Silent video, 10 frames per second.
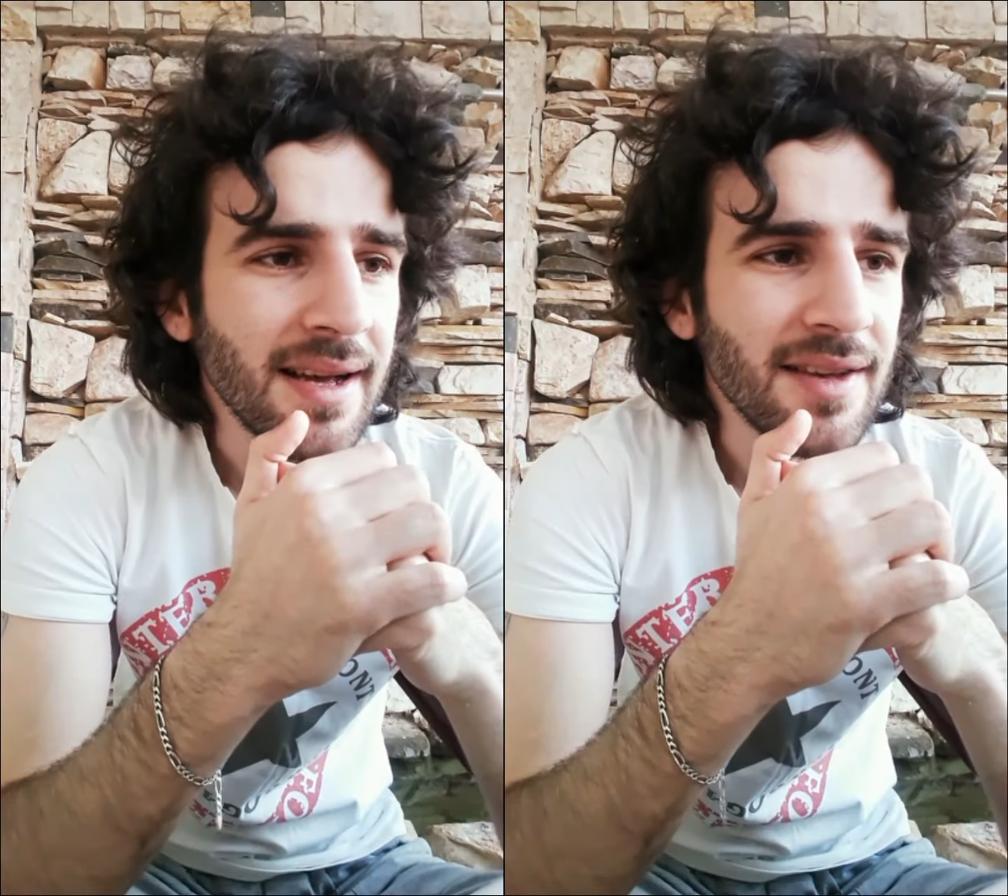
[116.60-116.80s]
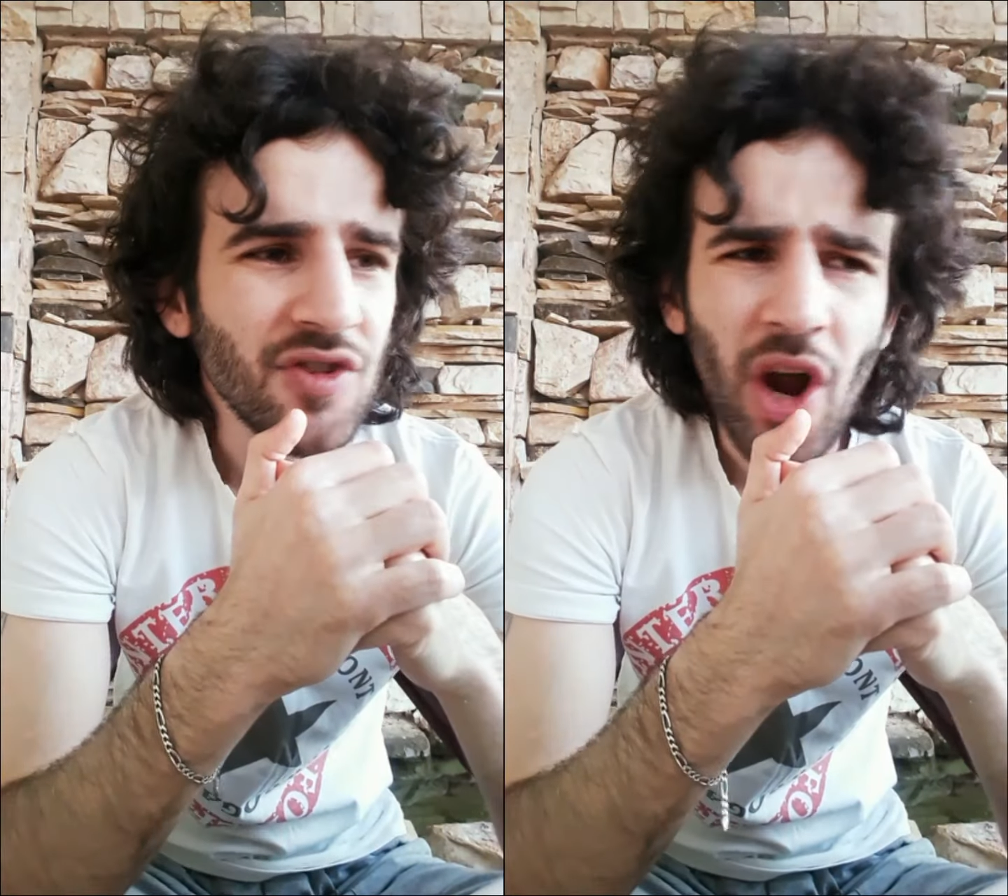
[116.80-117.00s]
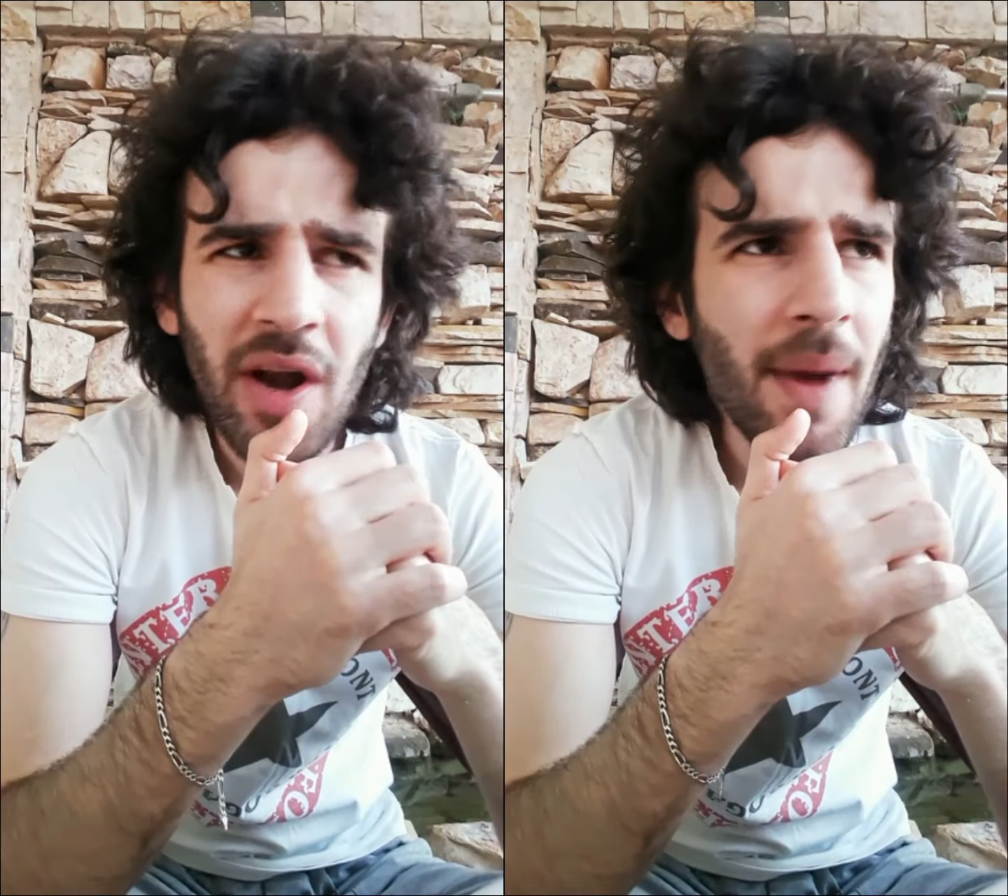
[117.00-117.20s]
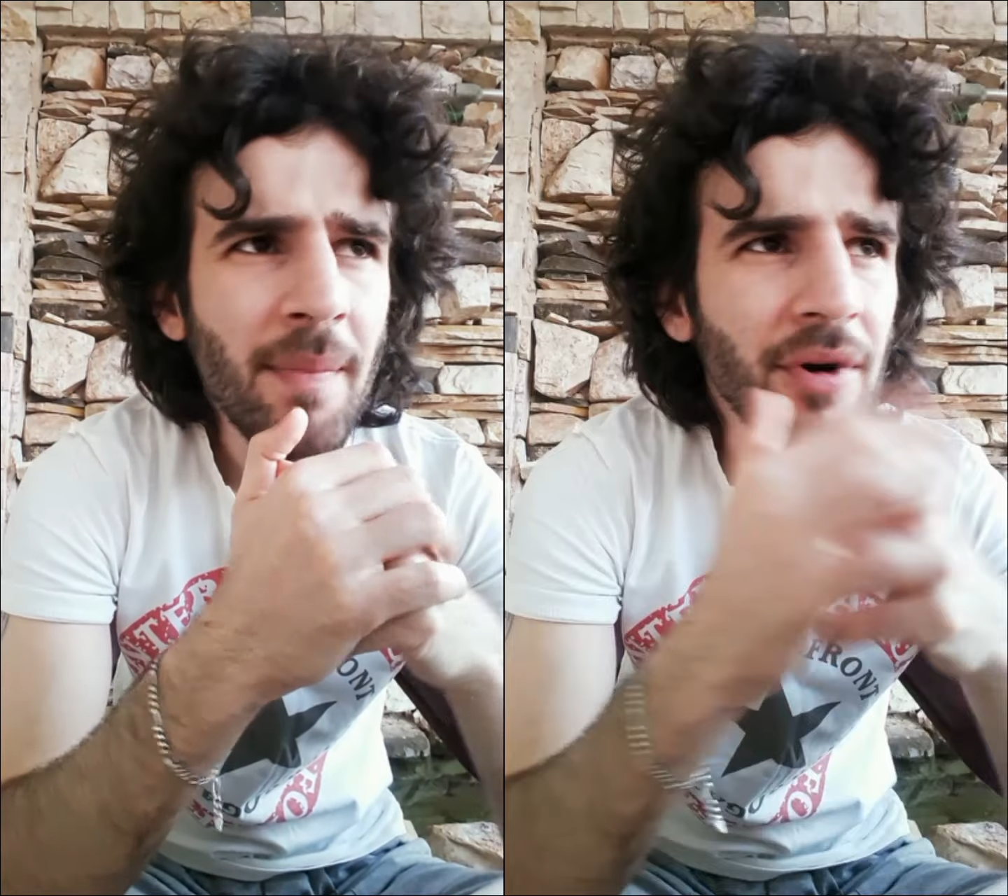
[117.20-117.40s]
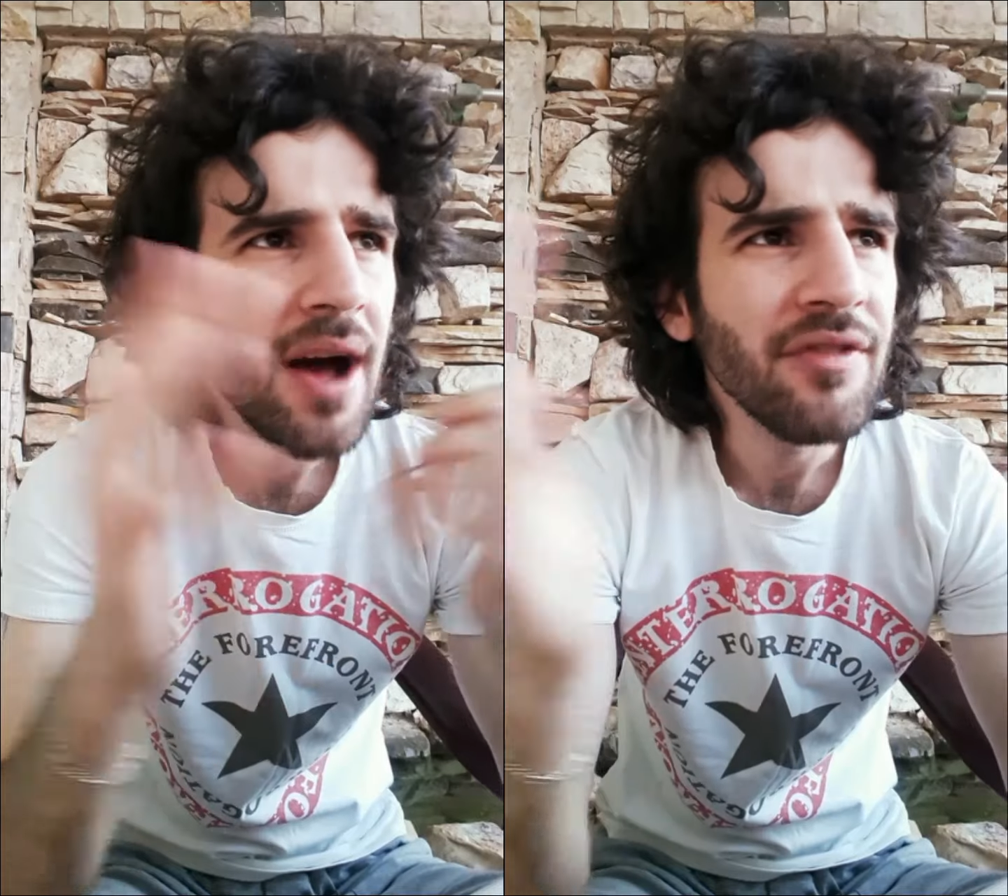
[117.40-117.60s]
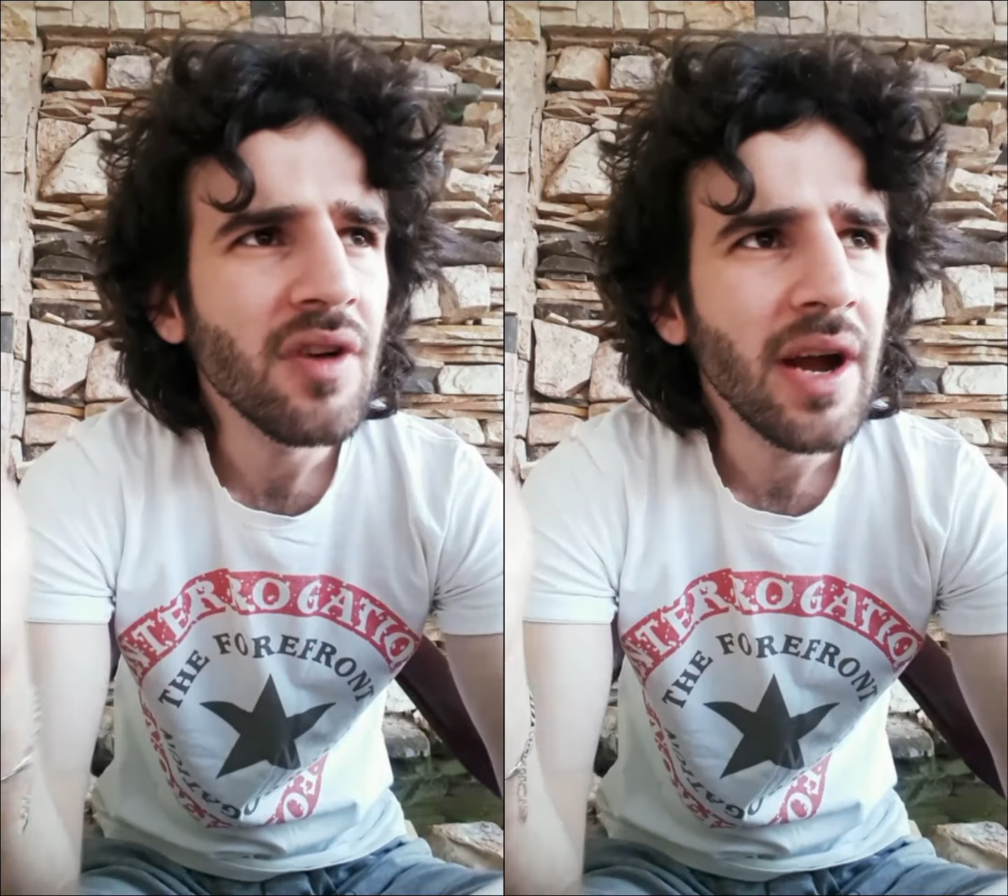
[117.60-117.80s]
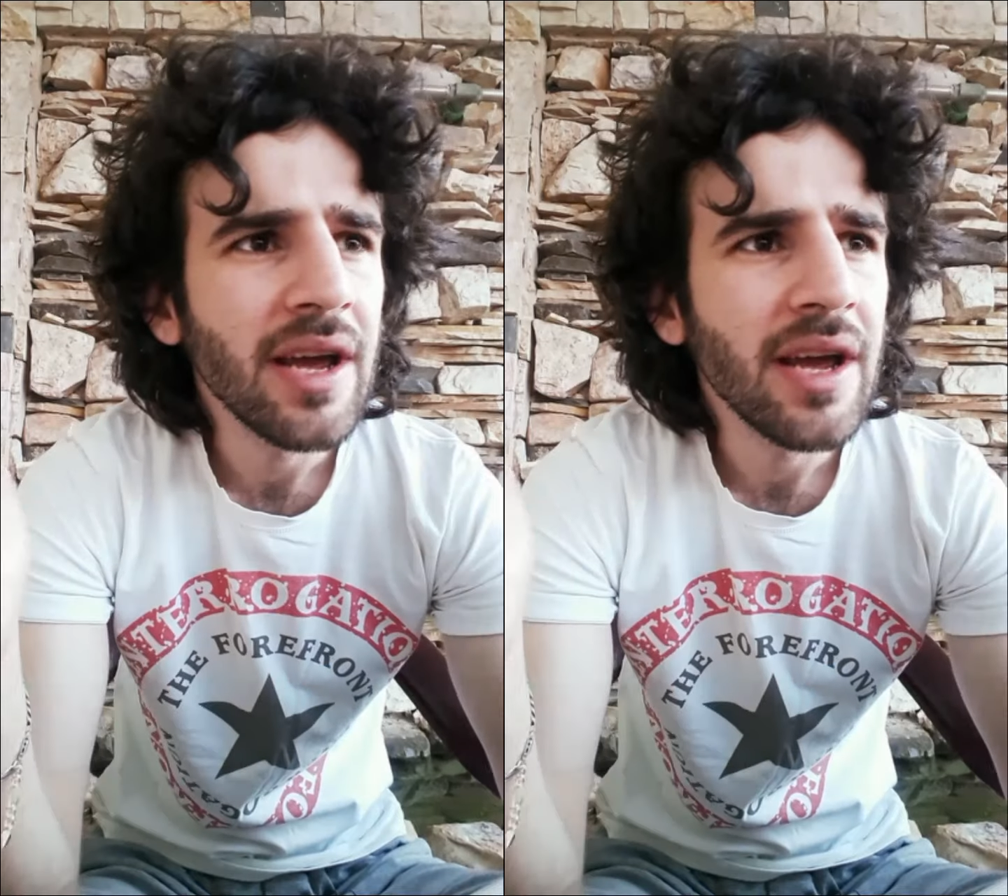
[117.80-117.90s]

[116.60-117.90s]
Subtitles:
So I remember after I